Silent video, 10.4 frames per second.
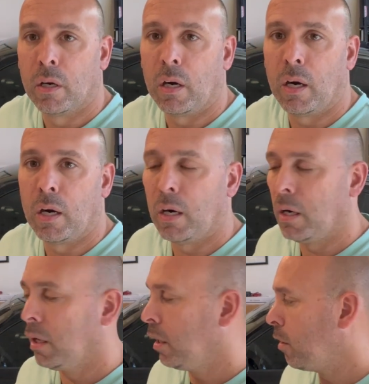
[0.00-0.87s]

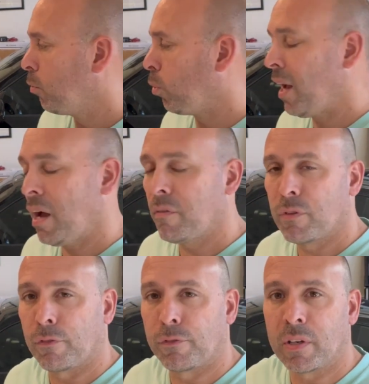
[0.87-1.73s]
we'll have
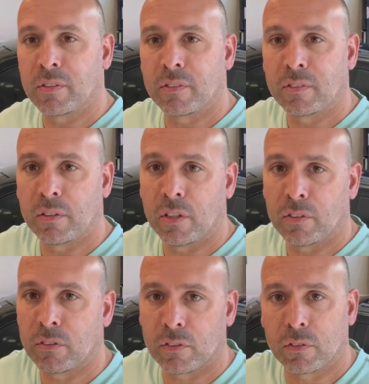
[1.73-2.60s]
the front,
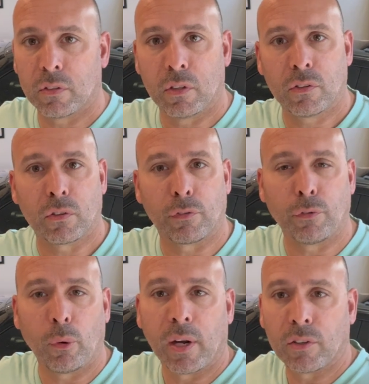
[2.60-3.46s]
this is a
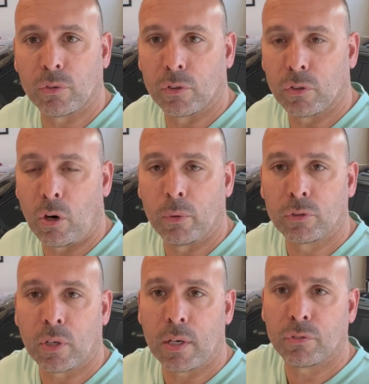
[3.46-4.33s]
4S, so it's all-wheel
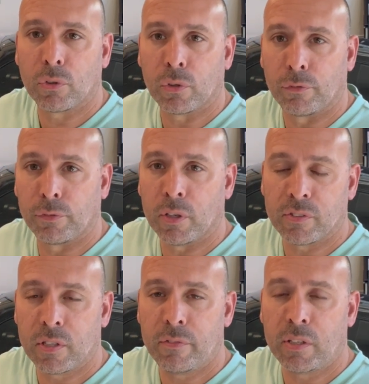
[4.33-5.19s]
drive, so the front
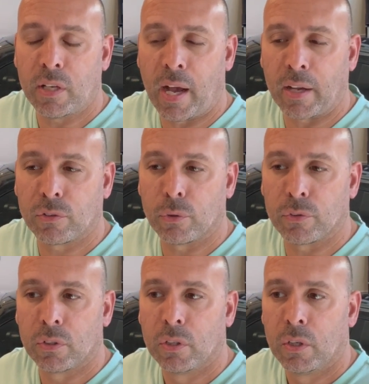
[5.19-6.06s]
CV
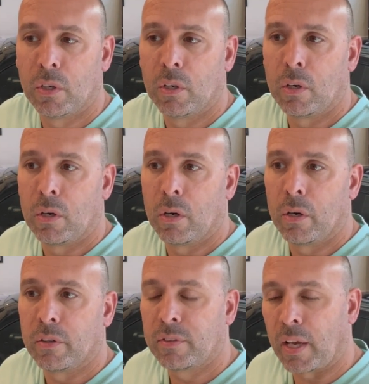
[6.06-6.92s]
axles
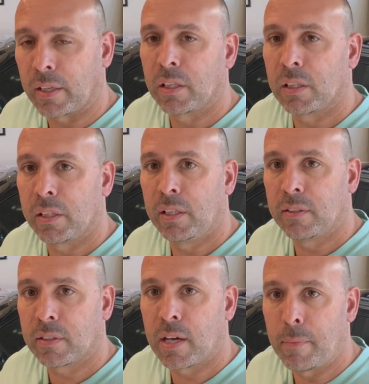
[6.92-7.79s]
technically need
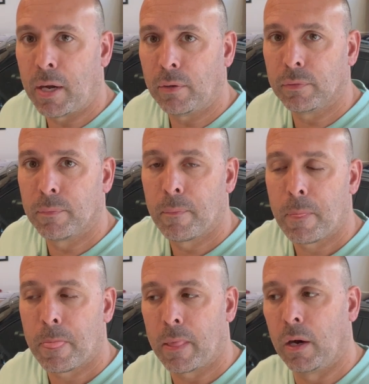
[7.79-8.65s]
to come out.
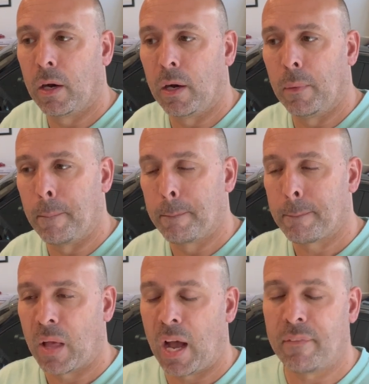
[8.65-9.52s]
I
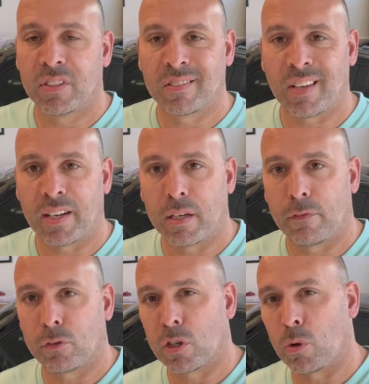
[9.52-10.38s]
haven't decided
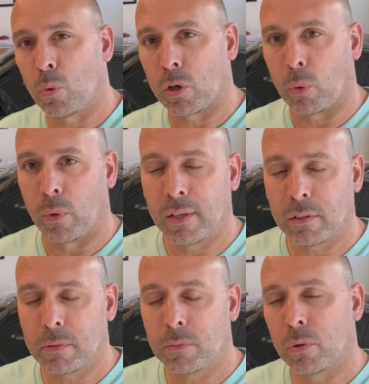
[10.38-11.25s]
if we're gonna work around
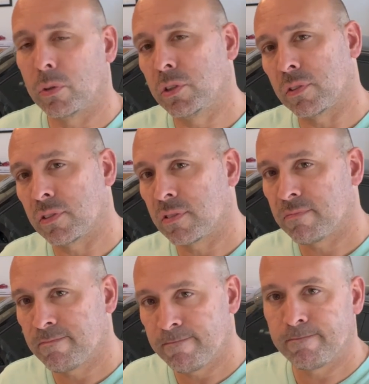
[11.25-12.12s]
them or just
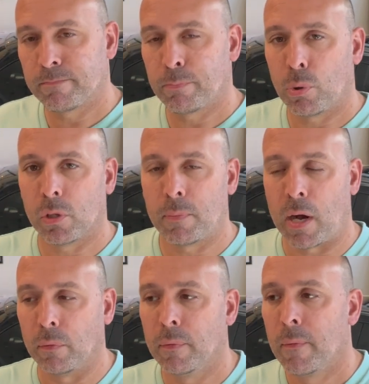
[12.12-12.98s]
pull them out.